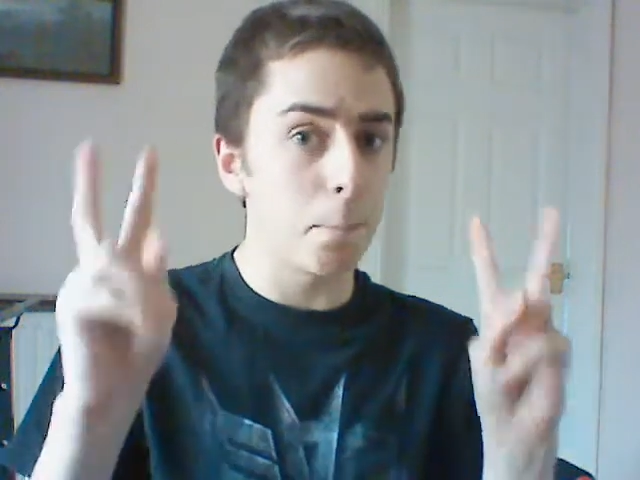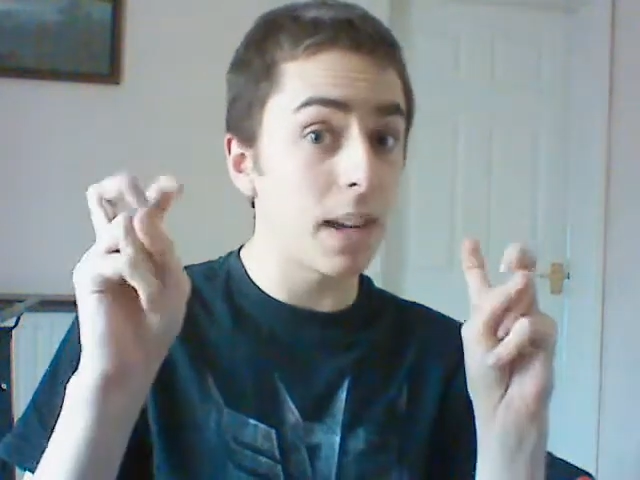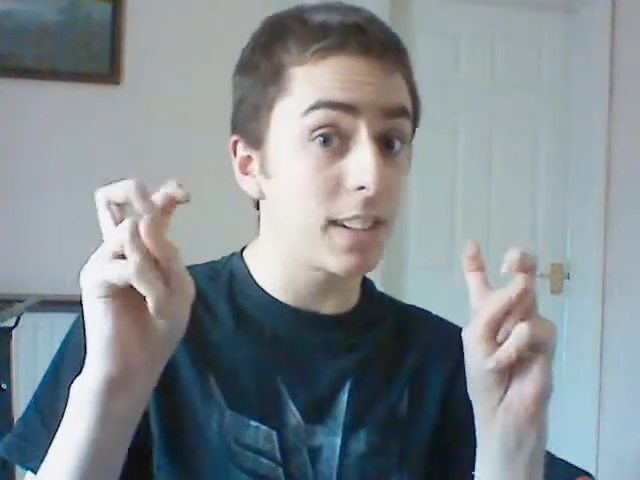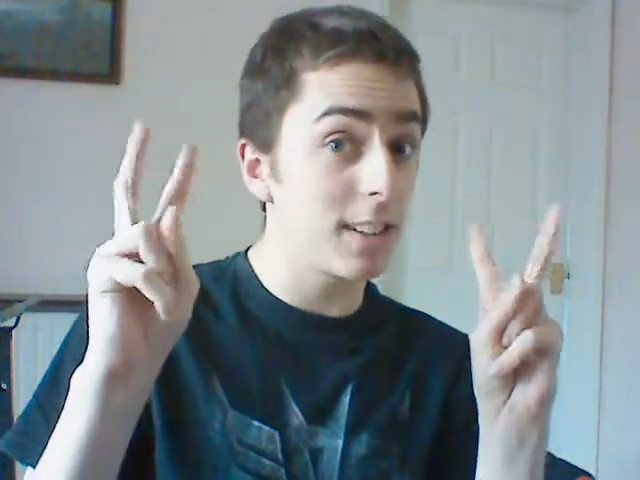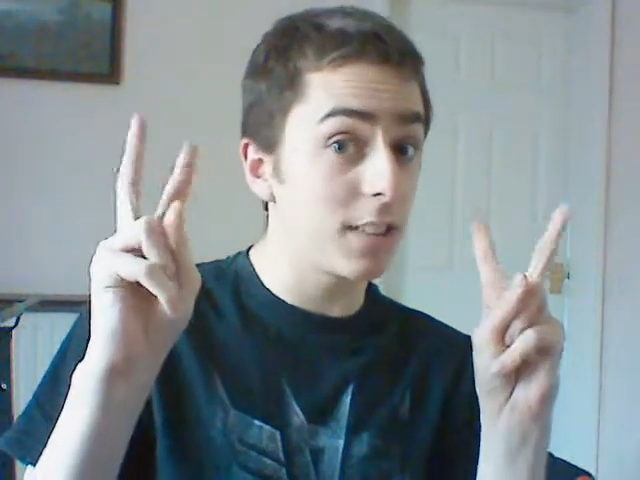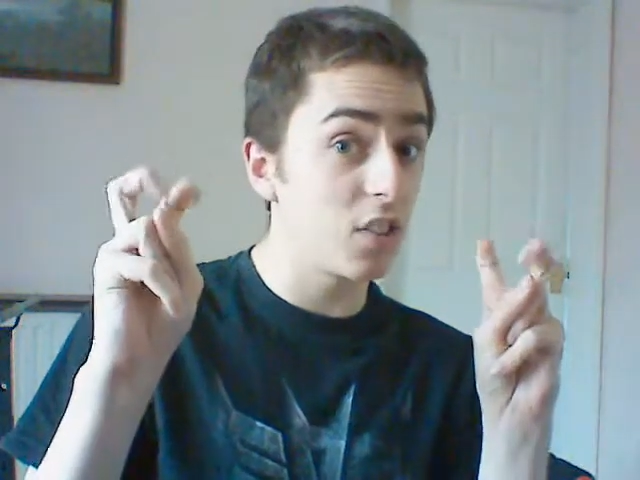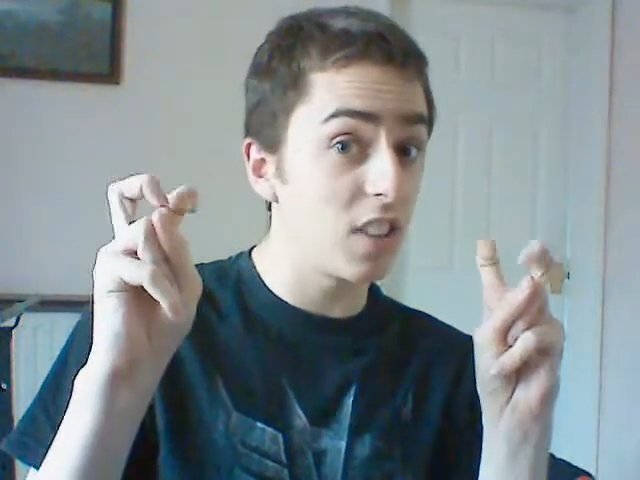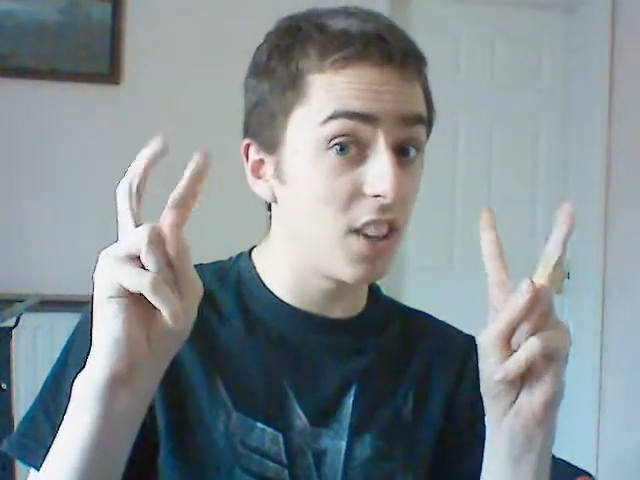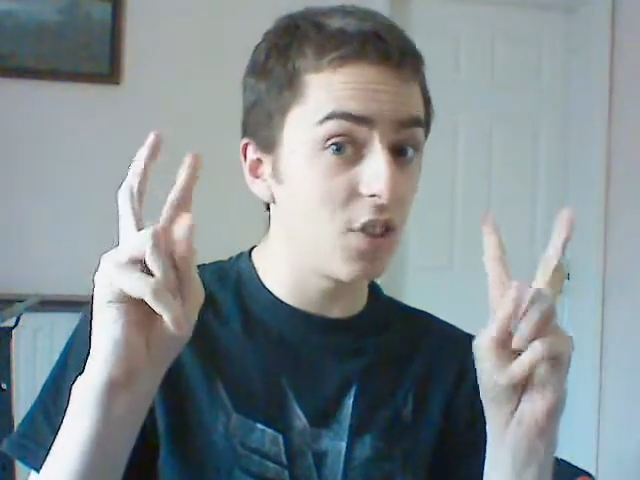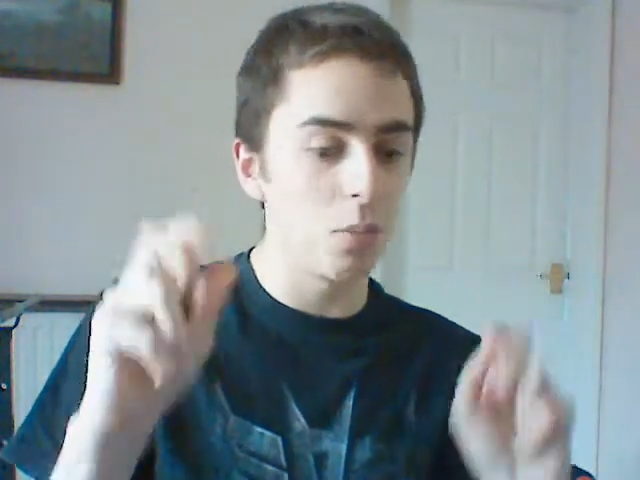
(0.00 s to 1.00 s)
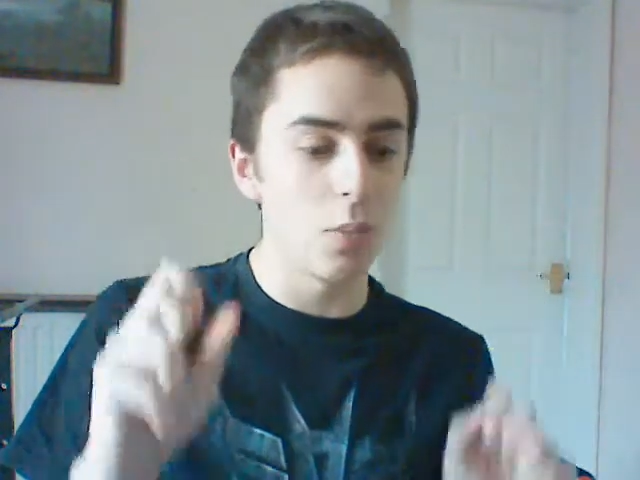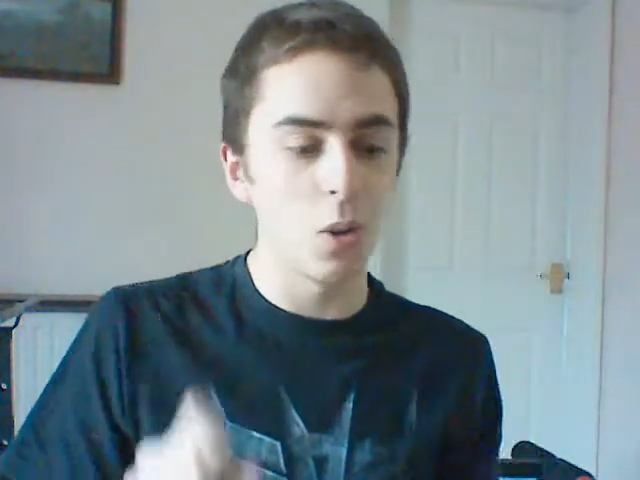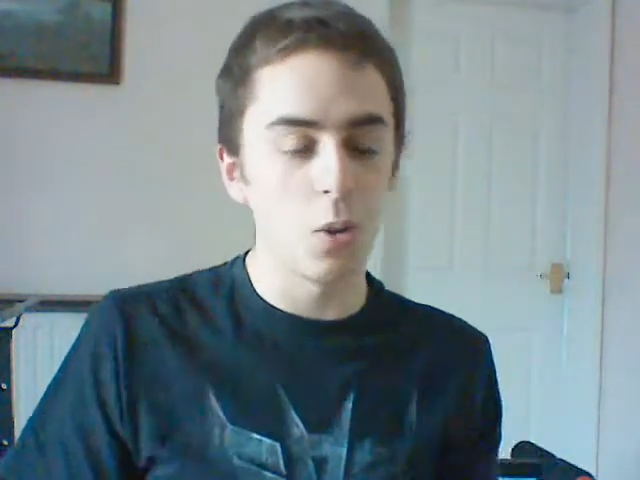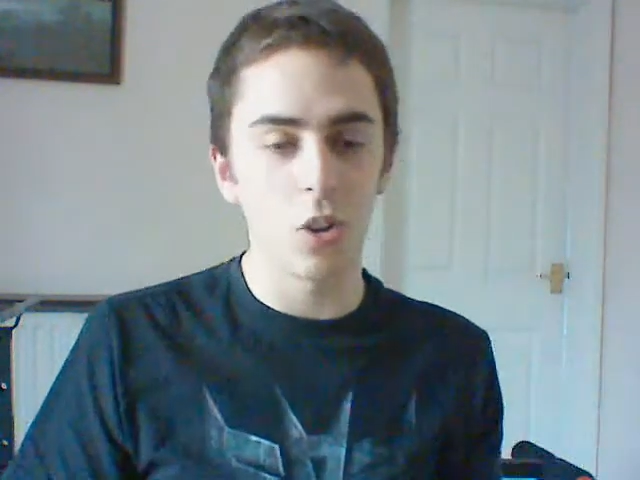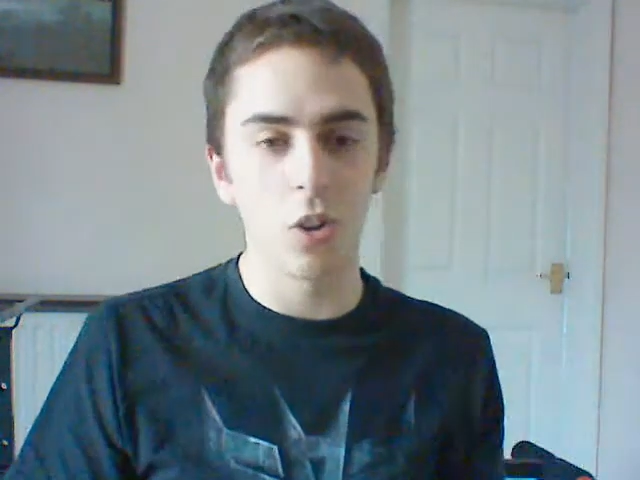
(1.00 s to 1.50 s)
battle station
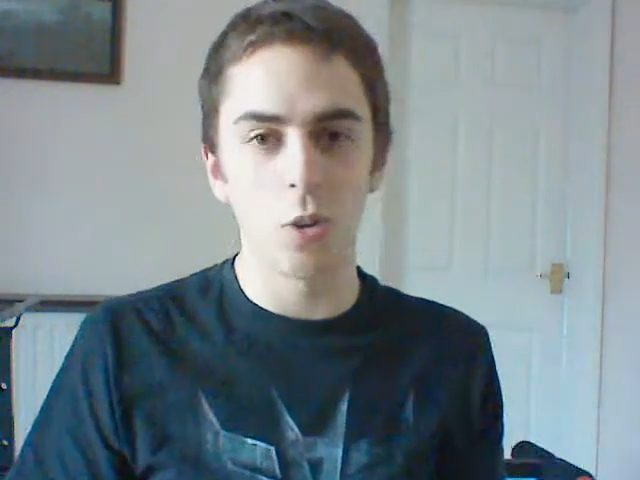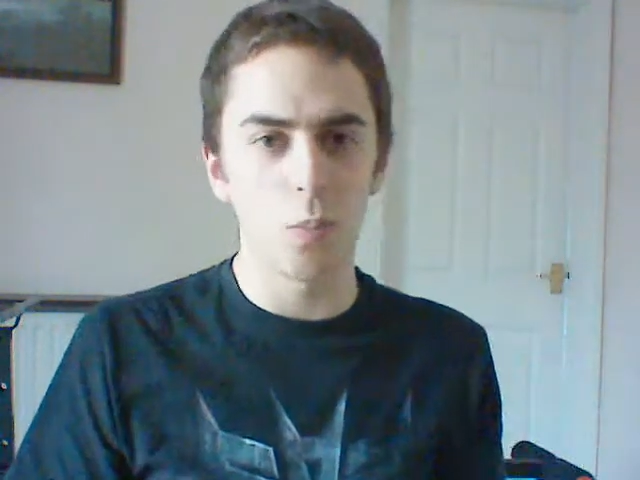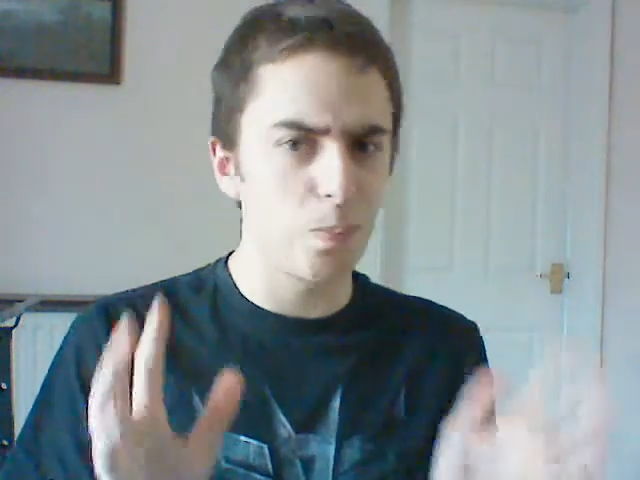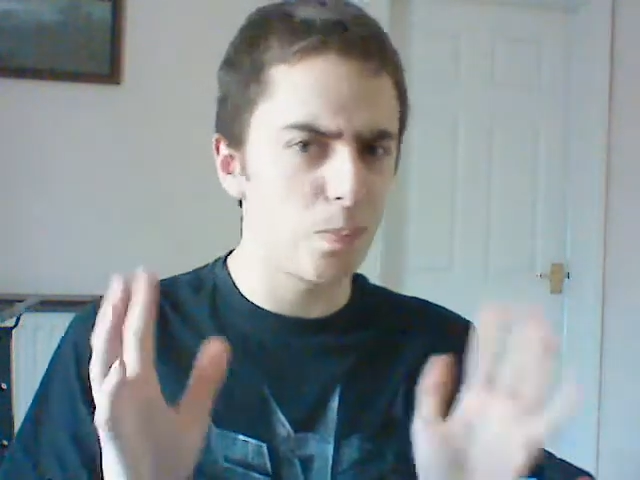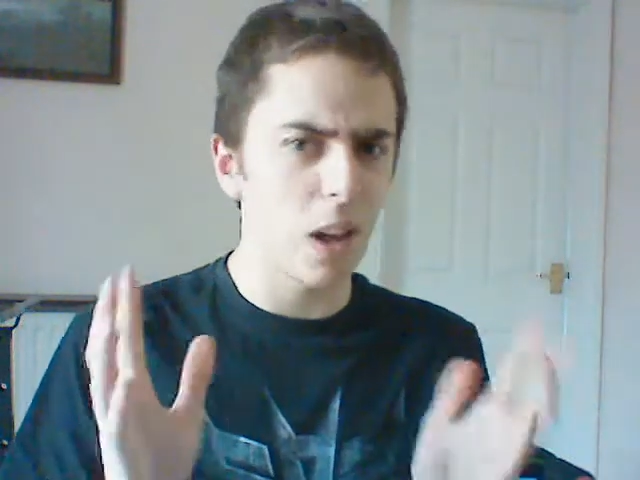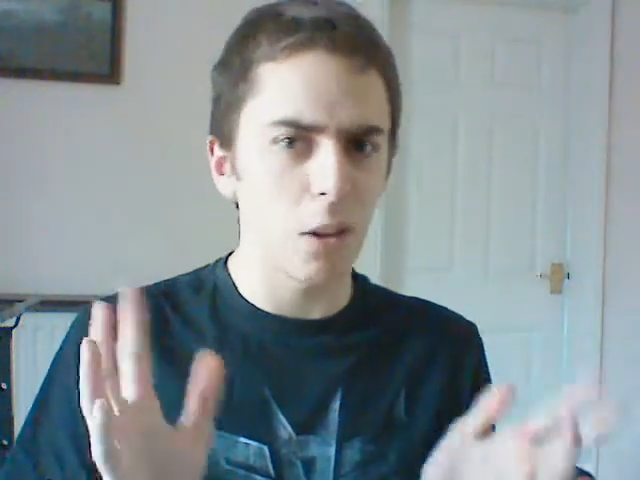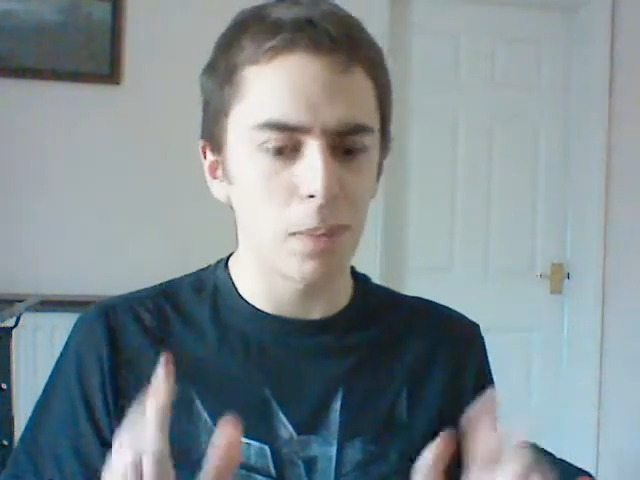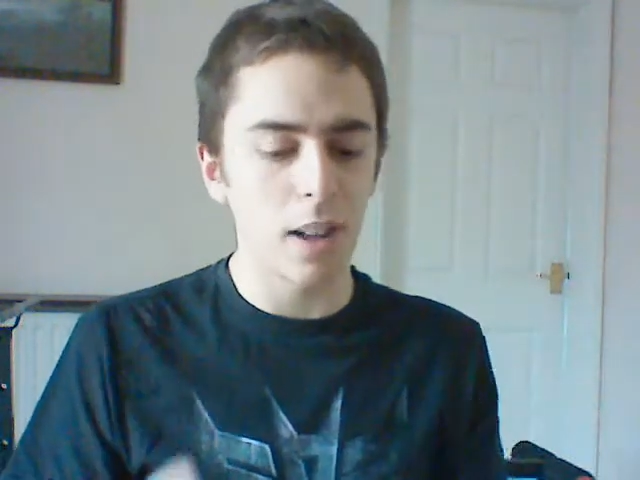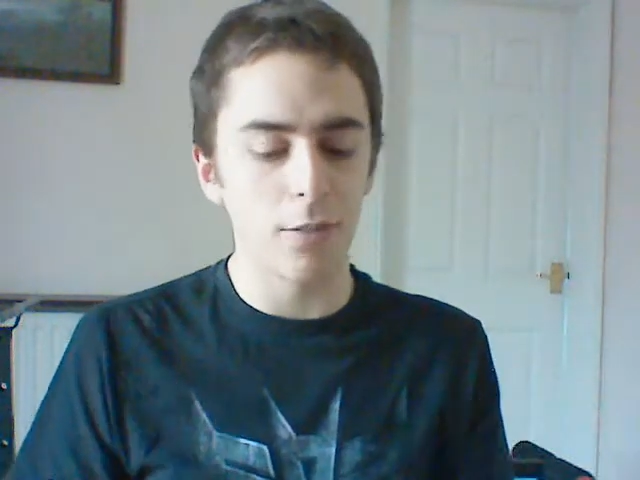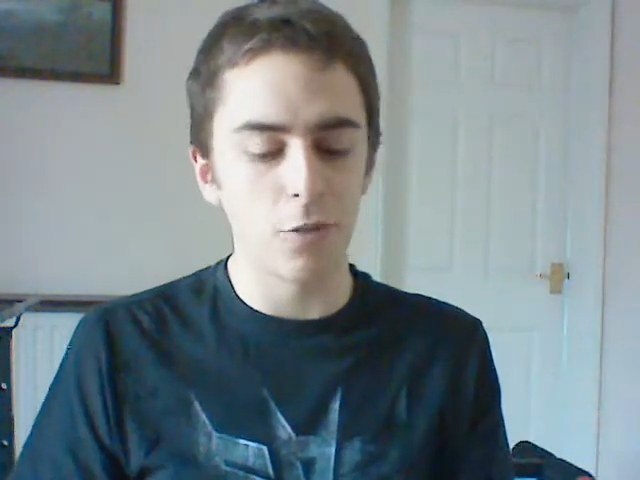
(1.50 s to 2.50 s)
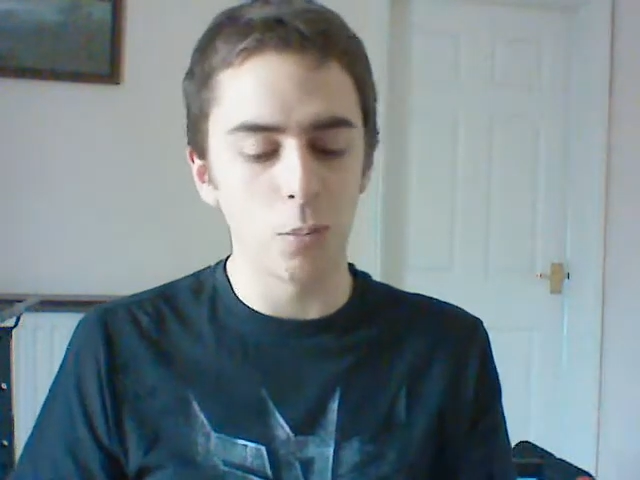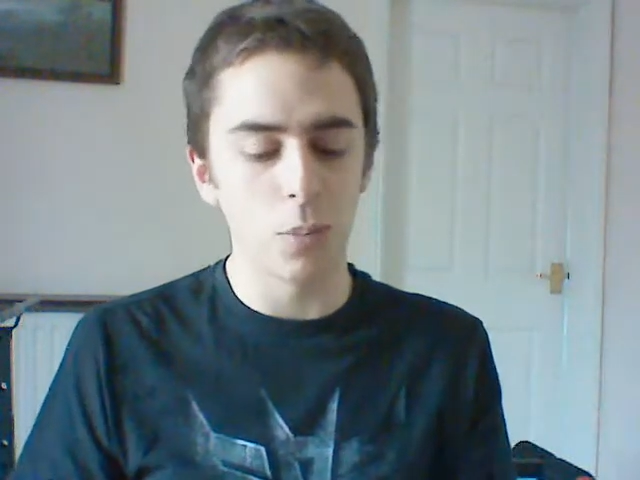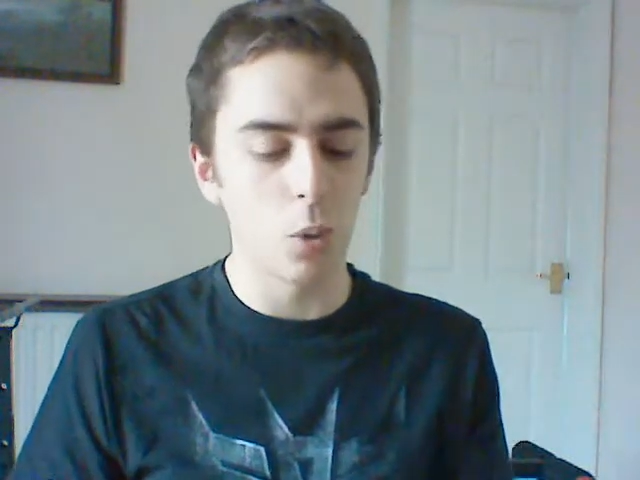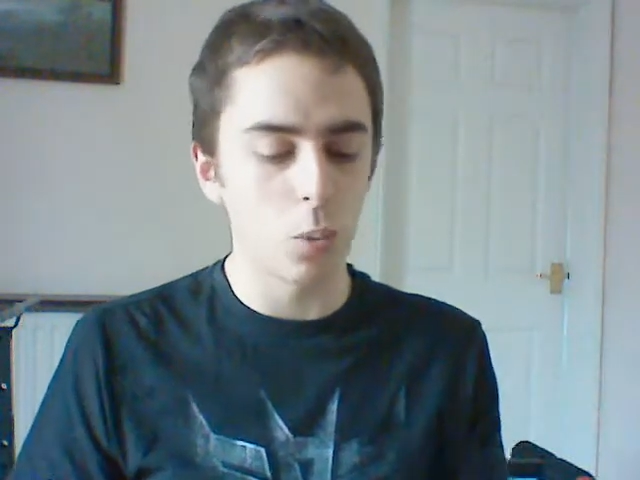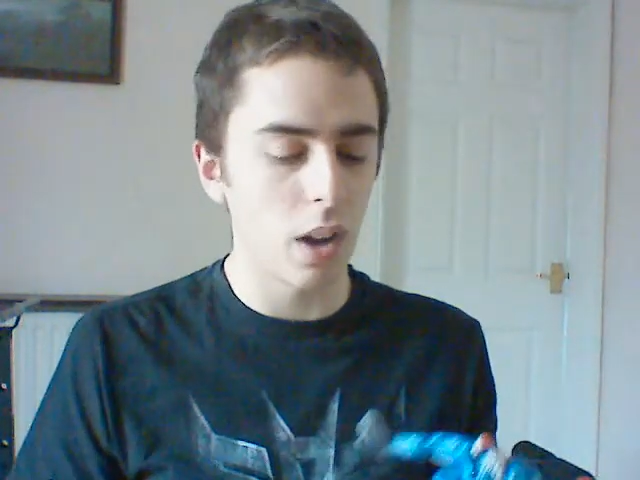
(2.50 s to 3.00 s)
mode, or battle platform mode,